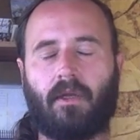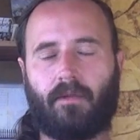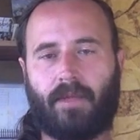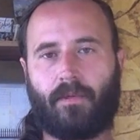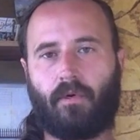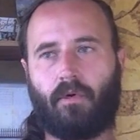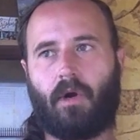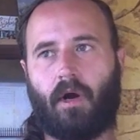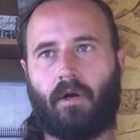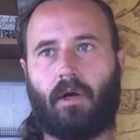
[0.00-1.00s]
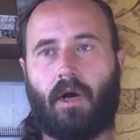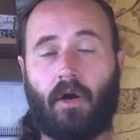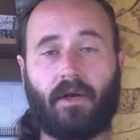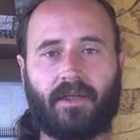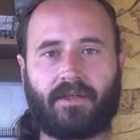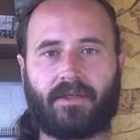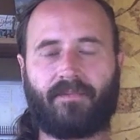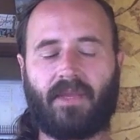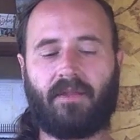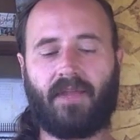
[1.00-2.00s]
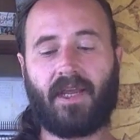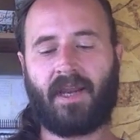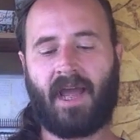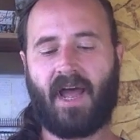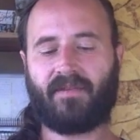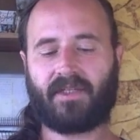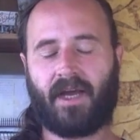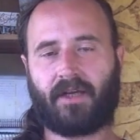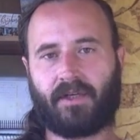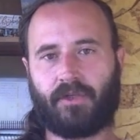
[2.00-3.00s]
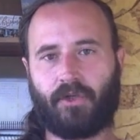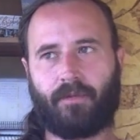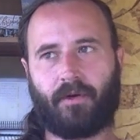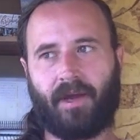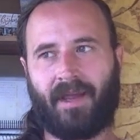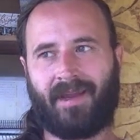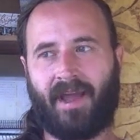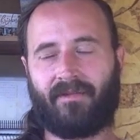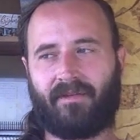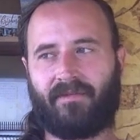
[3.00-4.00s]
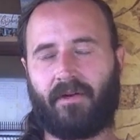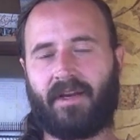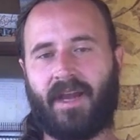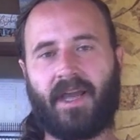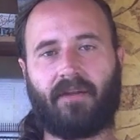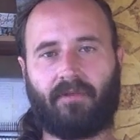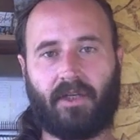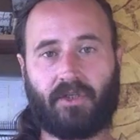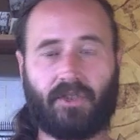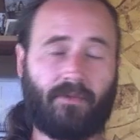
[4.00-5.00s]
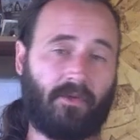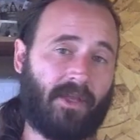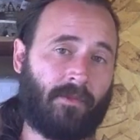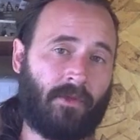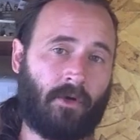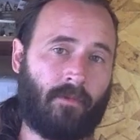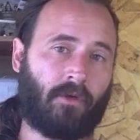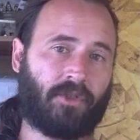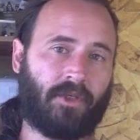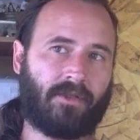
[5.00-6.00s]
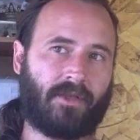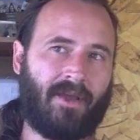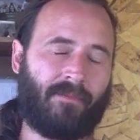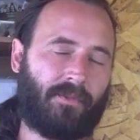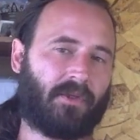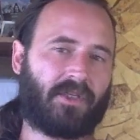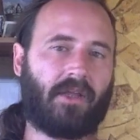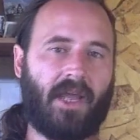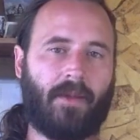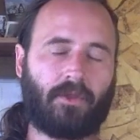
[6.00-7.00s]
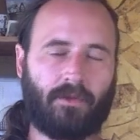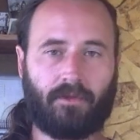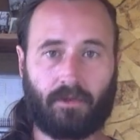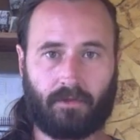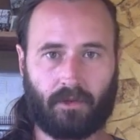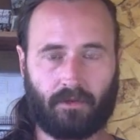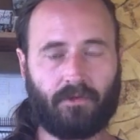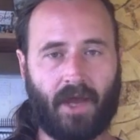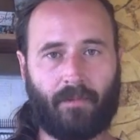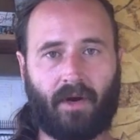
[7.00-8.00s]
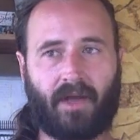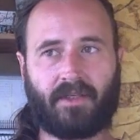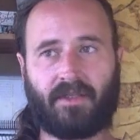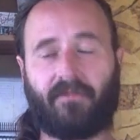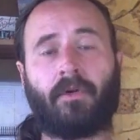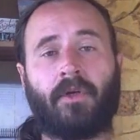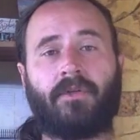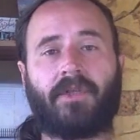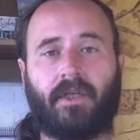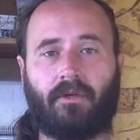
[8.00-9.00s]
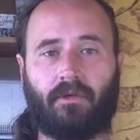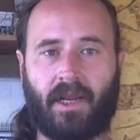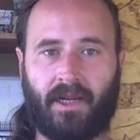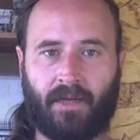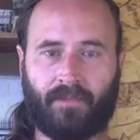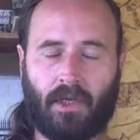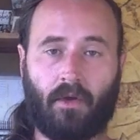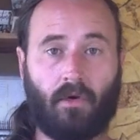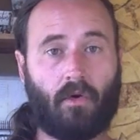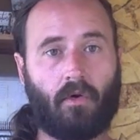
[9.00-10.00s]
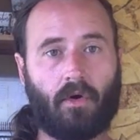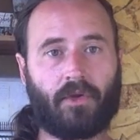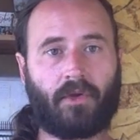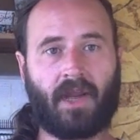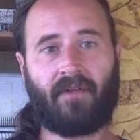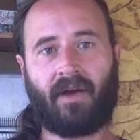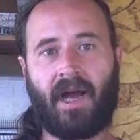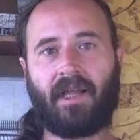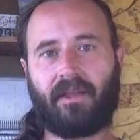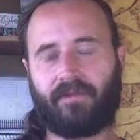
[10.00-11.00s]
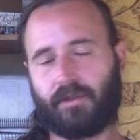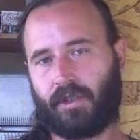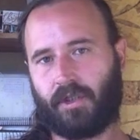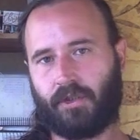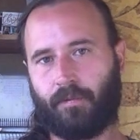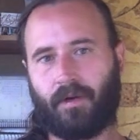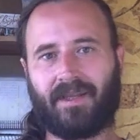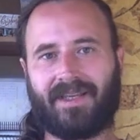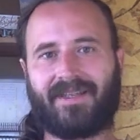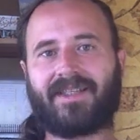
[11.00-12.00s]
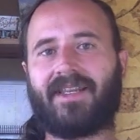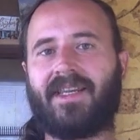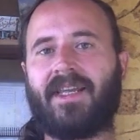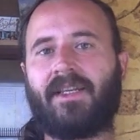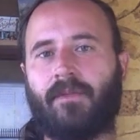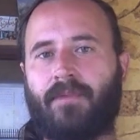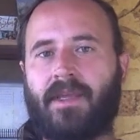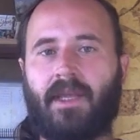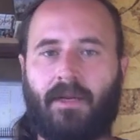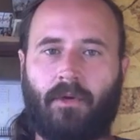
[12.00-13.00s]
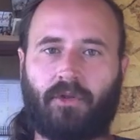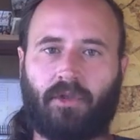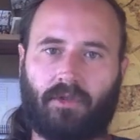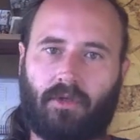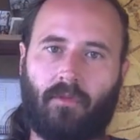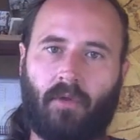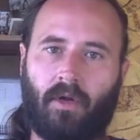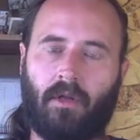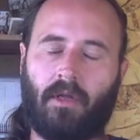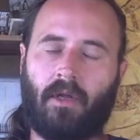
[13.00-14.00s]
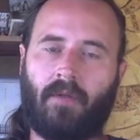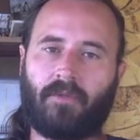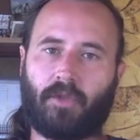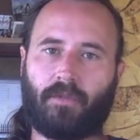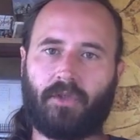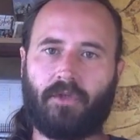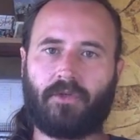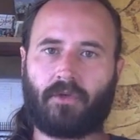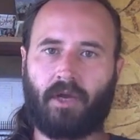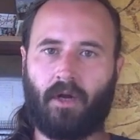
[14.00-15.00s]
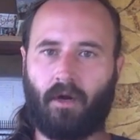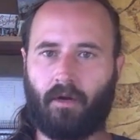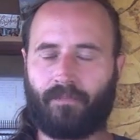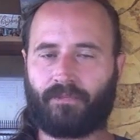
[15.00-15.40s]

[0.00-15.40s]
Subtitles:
People who are artists, they can have a toxic Jupiter and have a very negative relationship with them and their emotions, but they're still able to do that process of producing and creating. Or you can have a highly functioning Jupiter that doesn't need to be in emotional turmoil to produce great art.